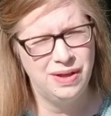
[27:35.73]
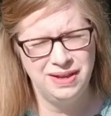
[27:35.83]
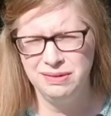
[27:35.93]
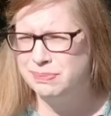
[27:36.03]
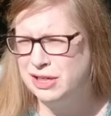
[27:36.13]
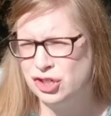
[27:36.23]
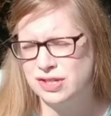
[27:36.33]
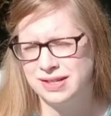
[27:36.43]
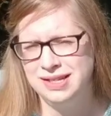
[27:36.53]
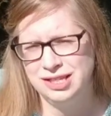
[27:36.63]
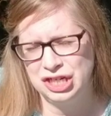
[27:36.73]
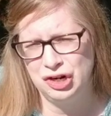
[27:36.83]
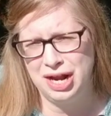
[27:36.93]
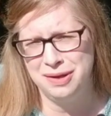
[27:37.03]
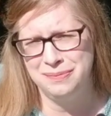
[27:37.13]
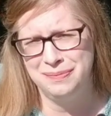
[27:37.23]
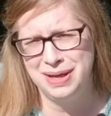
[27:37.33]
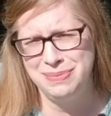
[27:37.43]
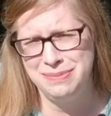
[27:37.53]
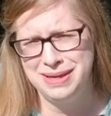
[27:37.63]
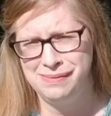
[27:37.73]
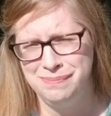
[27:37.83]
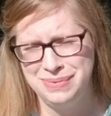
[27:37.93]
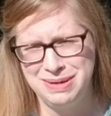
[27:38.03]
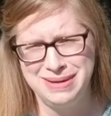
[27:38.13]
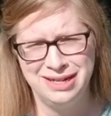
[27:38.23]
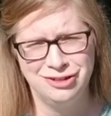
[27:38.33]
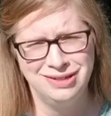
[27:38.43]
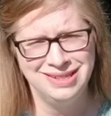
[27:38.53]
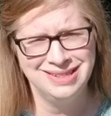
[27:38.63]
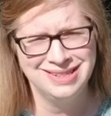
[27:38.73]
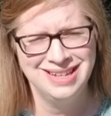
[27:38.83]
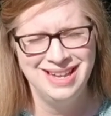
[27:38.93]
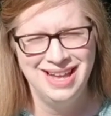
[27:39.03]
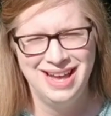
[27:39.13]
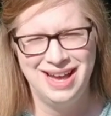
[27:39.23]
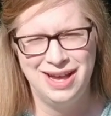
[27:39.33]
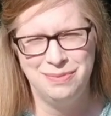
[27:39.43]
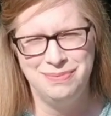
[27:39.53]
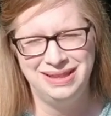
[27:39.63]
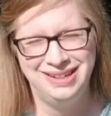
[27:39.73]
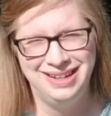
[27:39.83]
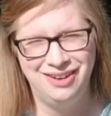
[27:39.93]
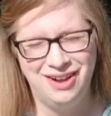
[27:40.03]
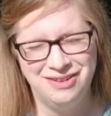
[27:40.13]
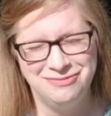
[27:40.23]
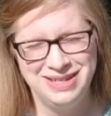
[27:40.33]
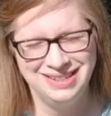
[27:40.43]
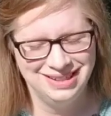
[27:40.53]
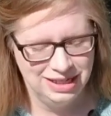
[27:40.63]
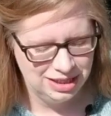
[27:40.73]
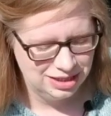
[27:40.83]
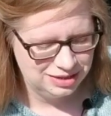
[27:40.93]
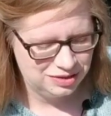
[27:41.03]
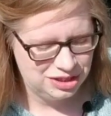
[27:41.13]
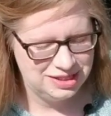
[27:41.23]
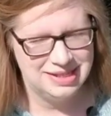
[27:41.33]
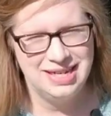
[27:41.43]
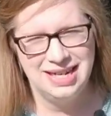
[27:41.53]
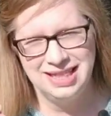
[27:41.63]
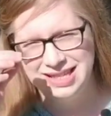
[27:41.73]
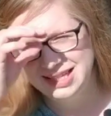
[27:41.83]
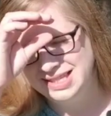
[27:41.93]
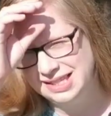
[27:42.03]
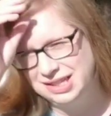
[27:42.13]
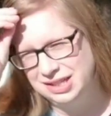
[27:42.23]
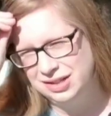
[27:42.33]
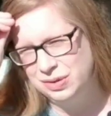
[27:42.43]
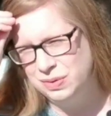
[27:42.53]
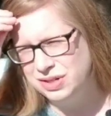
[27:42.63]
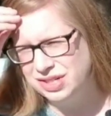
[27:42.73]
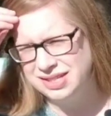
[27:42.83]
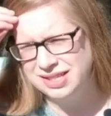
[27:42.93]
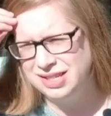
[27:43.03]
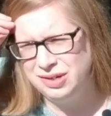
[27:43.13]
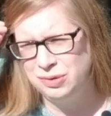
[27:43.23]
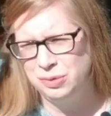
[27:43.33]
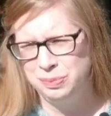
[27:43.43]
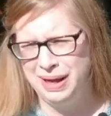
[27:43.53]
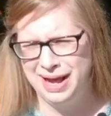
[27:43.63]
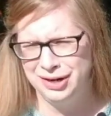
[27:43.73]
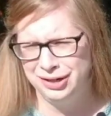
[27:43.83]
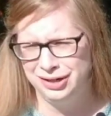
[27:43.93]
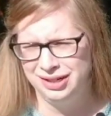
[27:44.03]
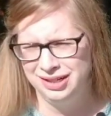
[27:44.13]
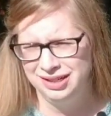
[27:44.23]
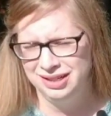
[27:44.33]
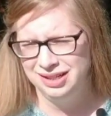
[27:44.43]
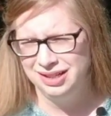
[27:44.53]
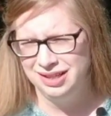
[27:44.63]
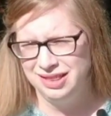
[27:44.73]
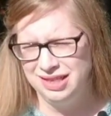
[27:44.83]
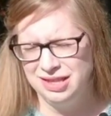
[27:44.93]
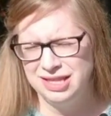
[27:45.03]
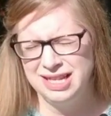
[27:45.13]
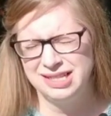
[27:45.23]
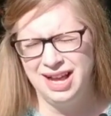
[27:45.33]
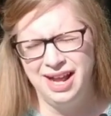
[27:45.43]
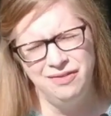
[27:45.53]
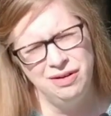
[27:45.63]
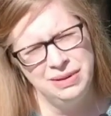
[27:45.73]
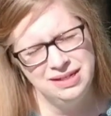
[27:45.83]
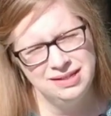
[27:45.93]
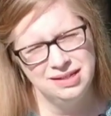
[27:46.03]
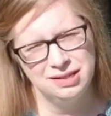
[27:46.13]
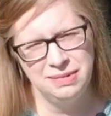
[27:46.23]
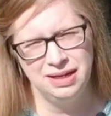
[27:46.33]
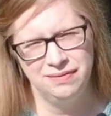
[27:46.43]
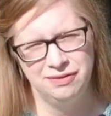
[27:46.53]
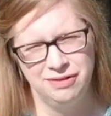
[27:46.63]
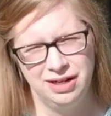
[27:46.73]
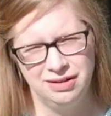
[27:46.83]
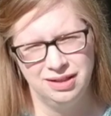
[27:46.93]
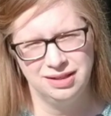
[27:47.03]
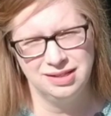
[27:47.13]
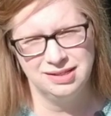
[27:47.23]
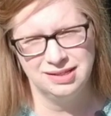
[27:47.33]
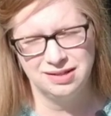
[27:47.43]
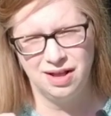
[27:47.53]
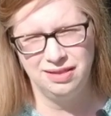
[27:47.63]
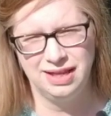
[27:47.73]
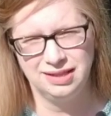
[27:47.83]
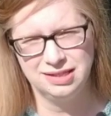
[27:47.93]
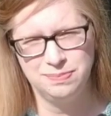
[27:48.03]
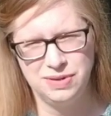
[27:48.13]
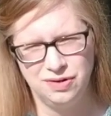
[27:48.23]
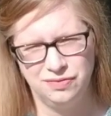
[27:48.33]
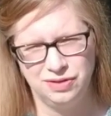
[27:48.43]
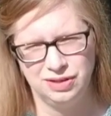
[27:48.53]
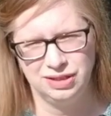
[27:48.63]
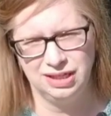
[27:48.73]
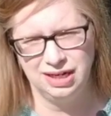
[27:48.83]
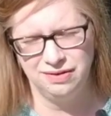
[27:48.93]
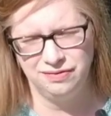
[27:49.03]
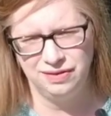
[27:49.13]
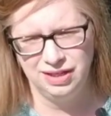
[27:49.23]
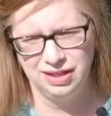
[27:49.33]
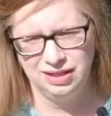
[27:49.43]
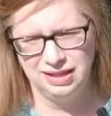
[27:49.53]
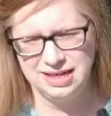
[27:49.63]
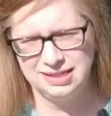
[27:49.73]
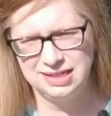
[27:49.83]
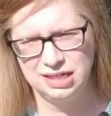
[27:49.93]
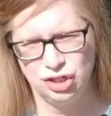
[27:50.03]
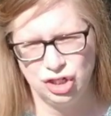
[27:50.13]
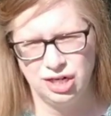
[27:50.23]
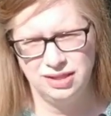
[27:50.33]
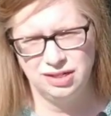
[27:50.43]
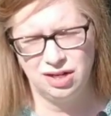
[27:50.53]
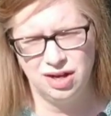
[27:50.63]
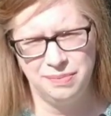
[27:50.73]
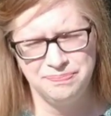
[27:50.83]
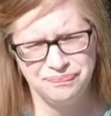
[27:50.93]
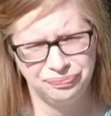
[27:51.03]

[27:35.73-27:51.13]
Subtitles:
think it was pictures on Instagram by Bee Mandarin, Melody Hoffman. So she's knitting this gorgeous new pattern that's kind of reminiscent to me of the ranunculus. It's got like this beautiful kind of lace texture at the top.